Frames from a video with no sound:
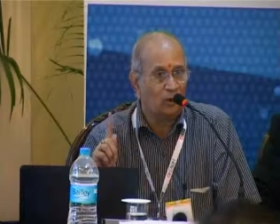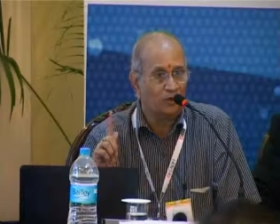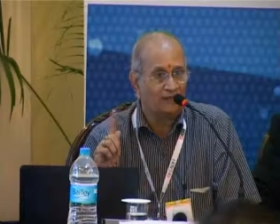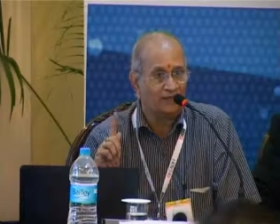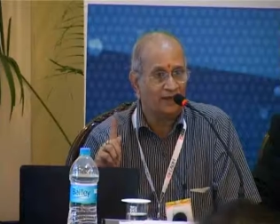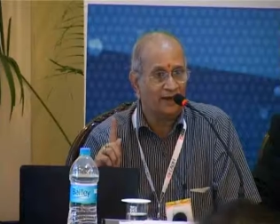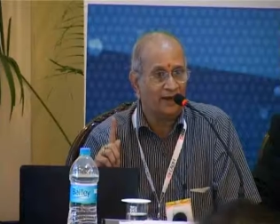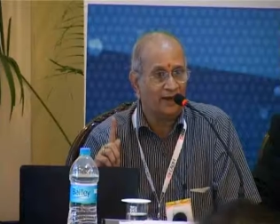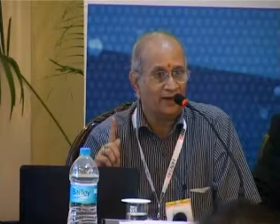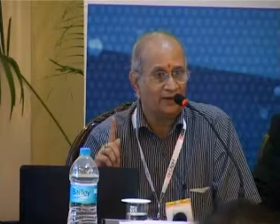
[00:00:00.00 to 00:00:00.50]
what
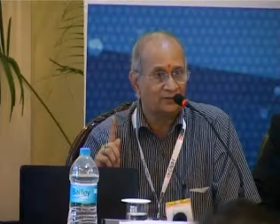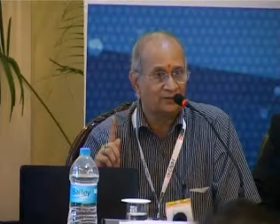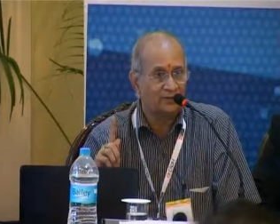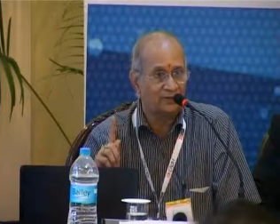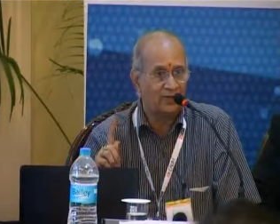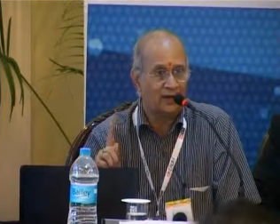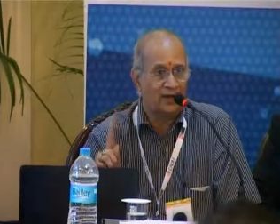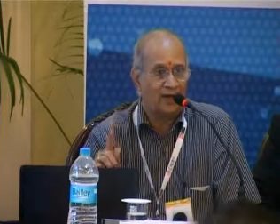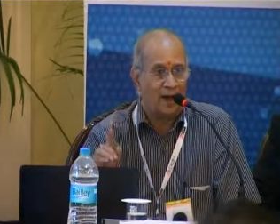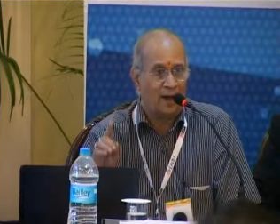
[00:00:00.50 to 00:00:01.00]
we need is
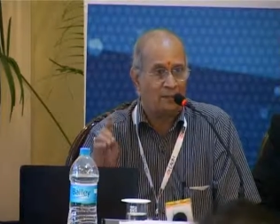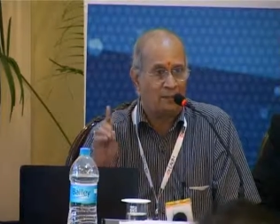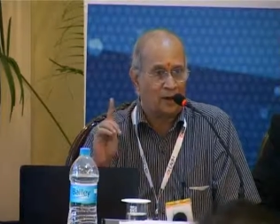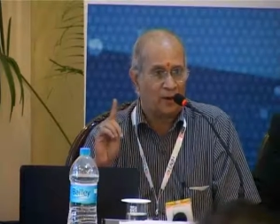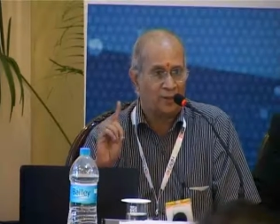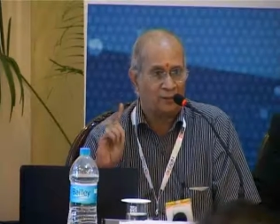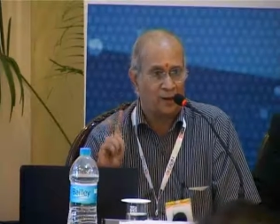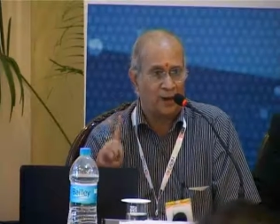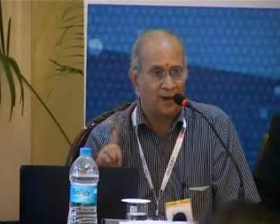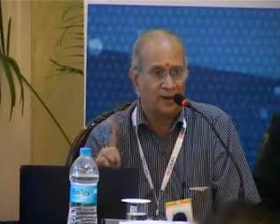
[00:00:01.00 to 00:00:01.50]

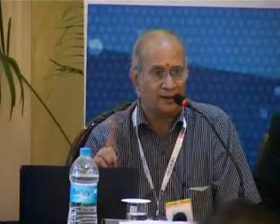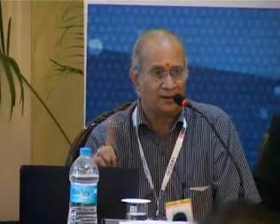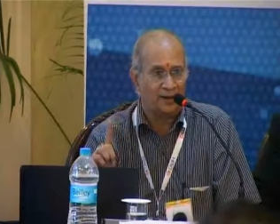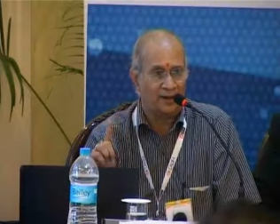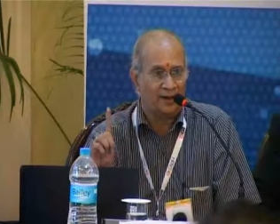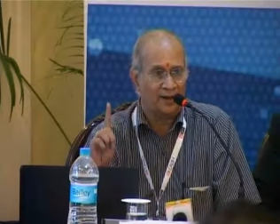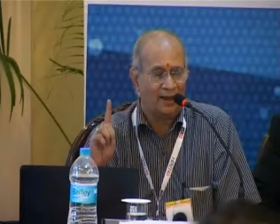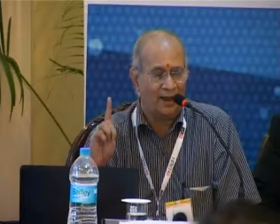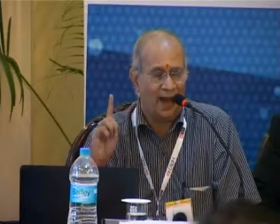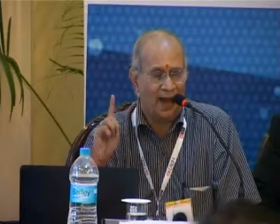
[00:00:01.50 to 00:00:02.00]
appropriate,
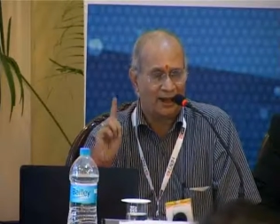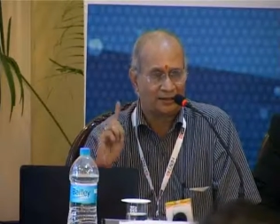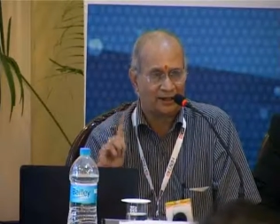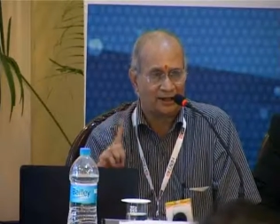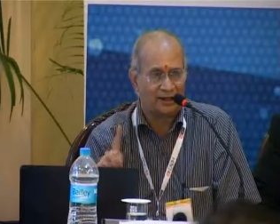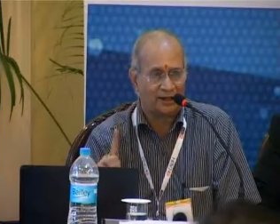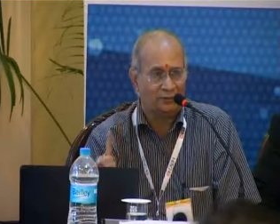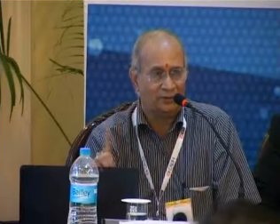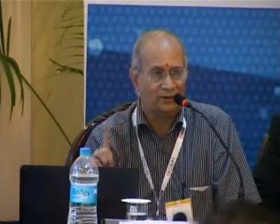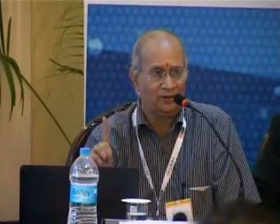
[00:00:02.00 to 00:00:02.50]

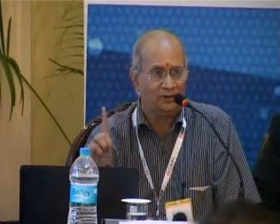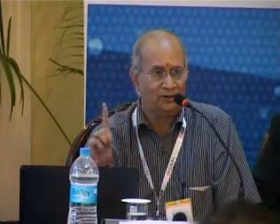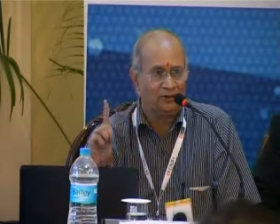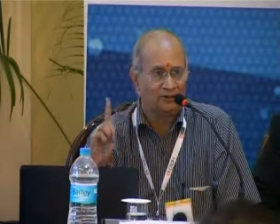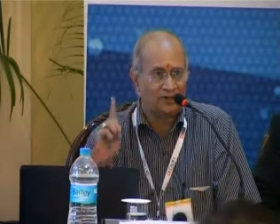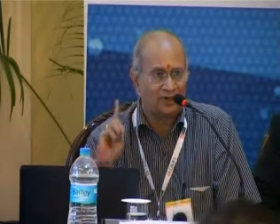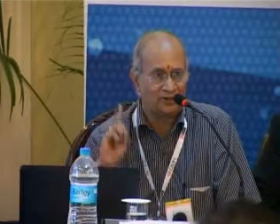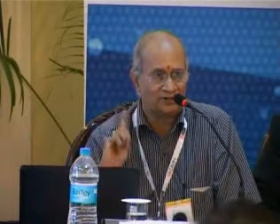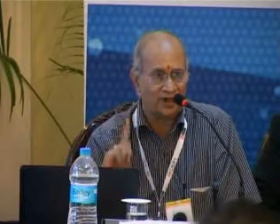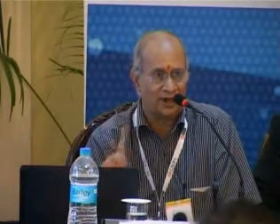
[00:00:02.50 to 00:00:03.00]
acceptable,
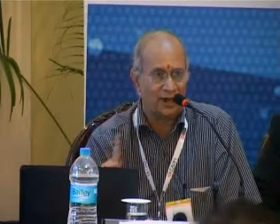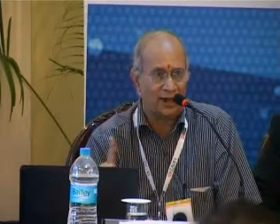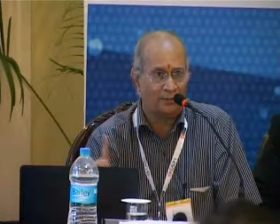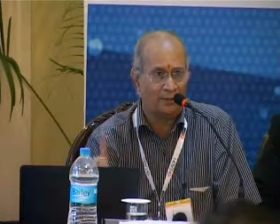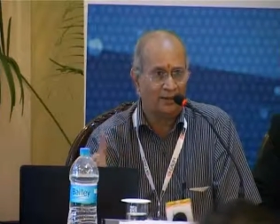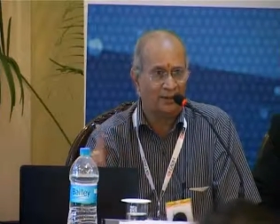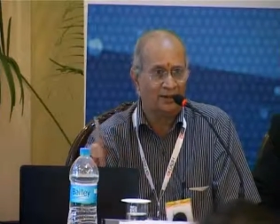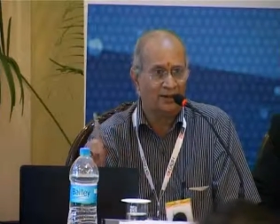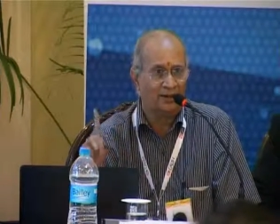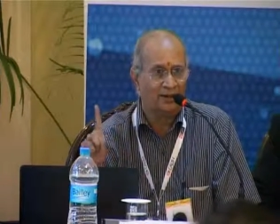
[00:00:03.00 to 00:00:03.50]

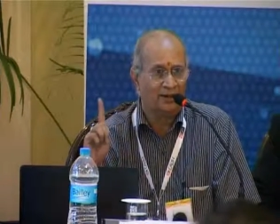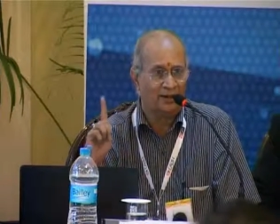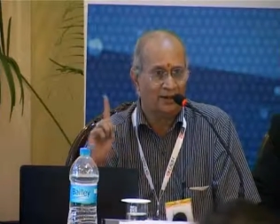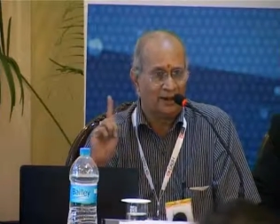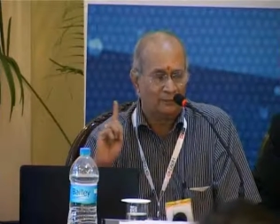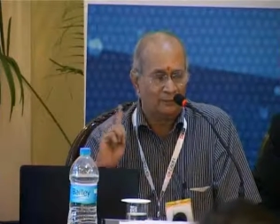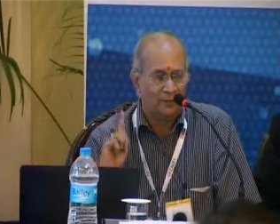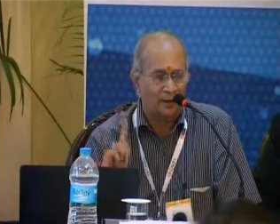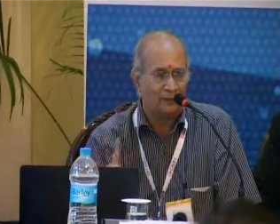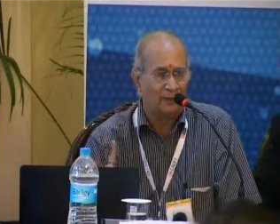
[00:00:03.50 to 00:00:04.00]
sustainable,
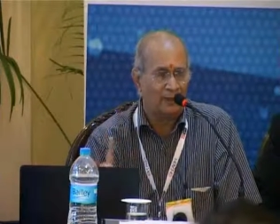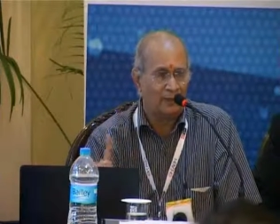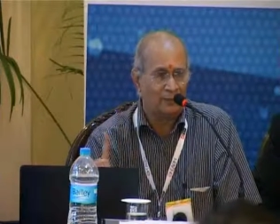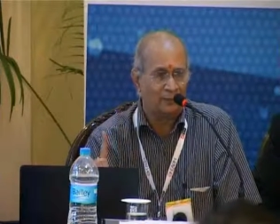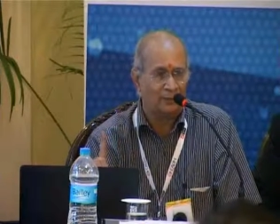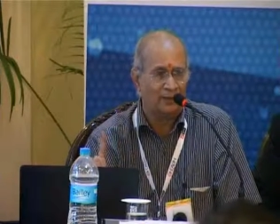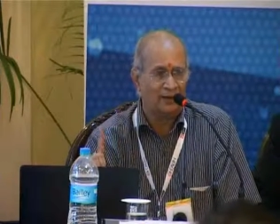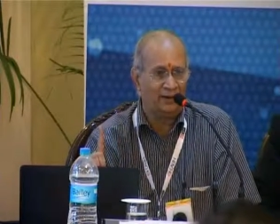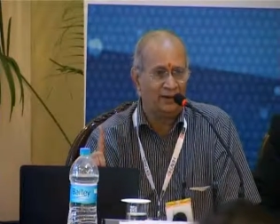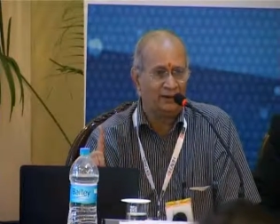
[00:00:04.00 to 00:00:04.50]

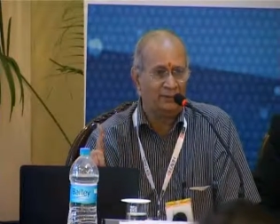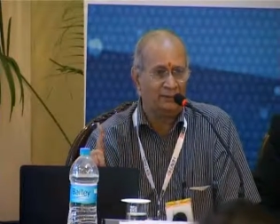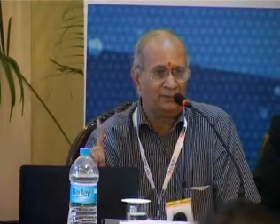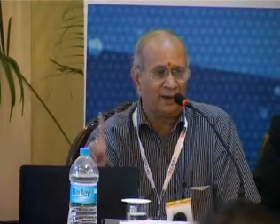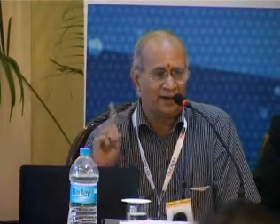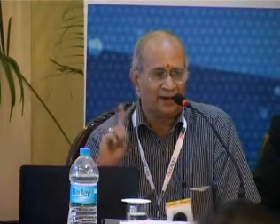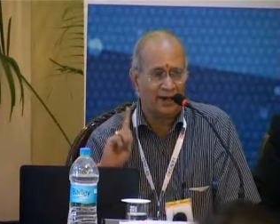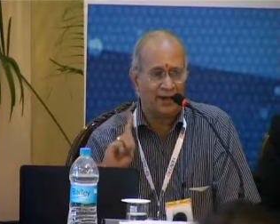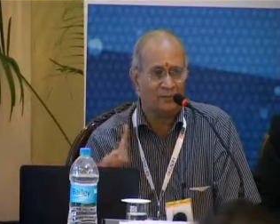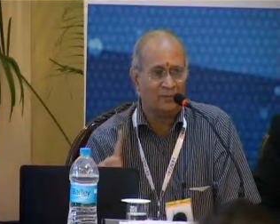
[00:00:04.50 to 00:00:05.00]
implementable,
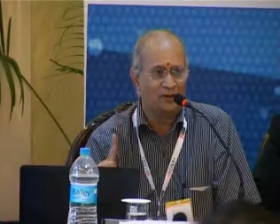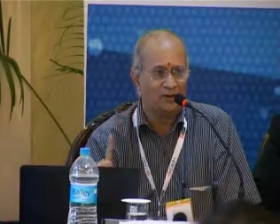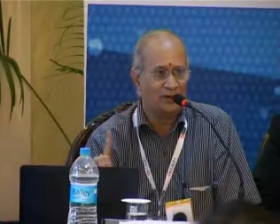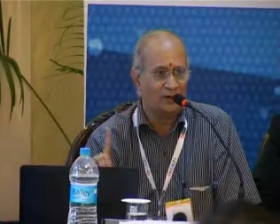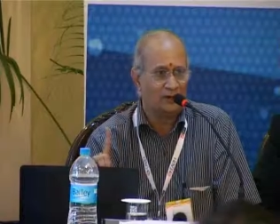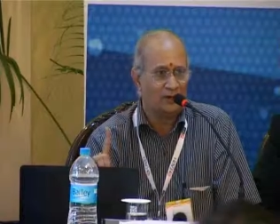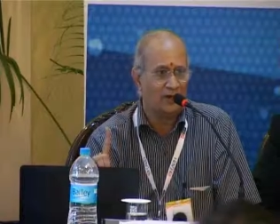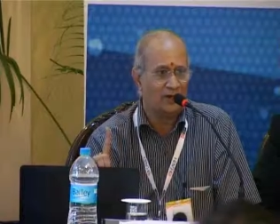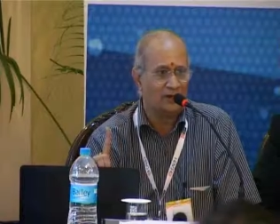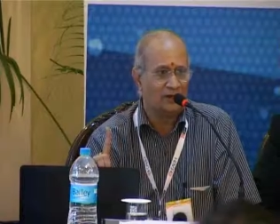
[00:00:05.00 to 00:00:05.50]
maintainable
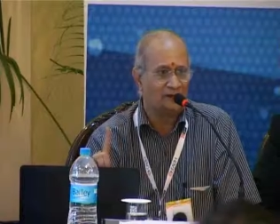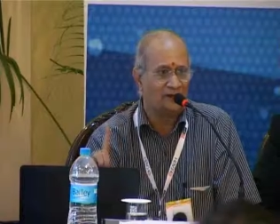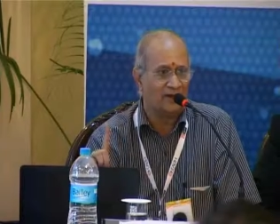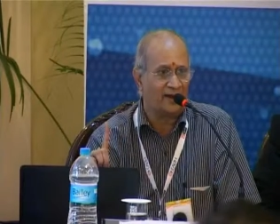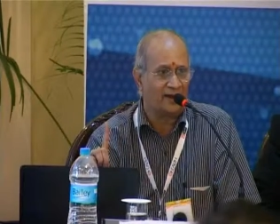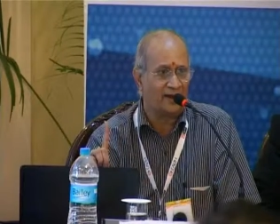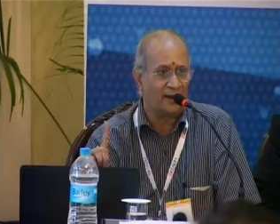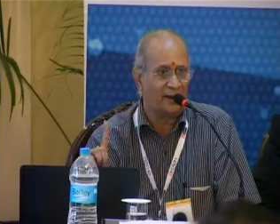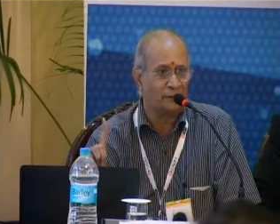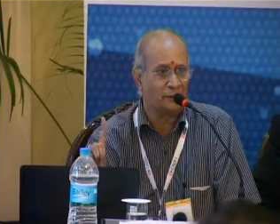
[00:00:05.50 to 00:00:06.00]
technology for
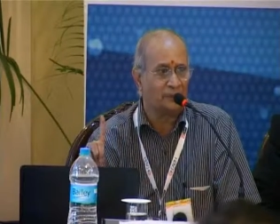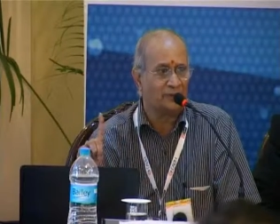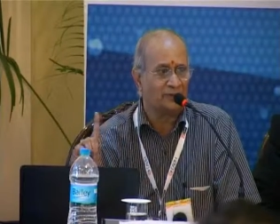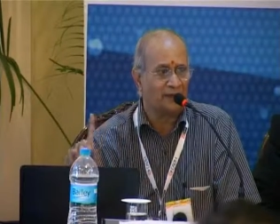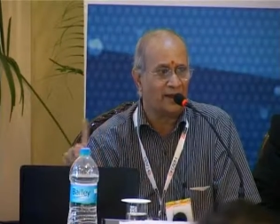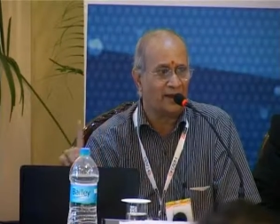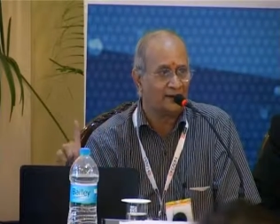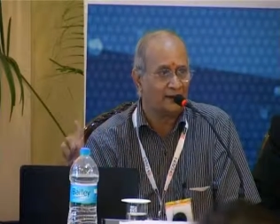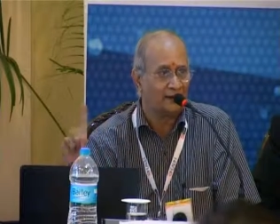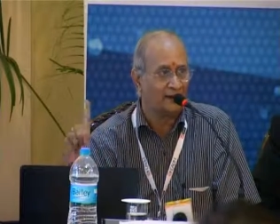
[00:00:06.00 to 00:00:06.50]
India to be
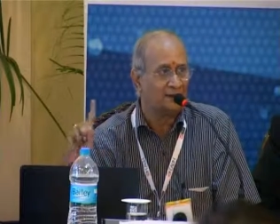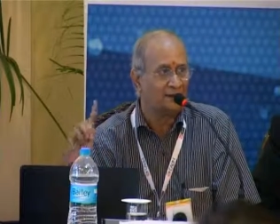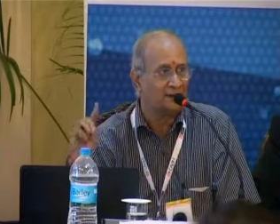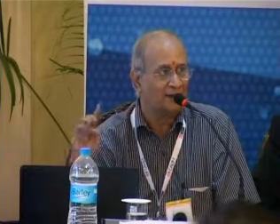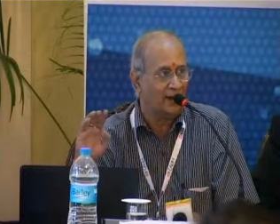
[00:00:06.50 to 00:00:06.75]
selected.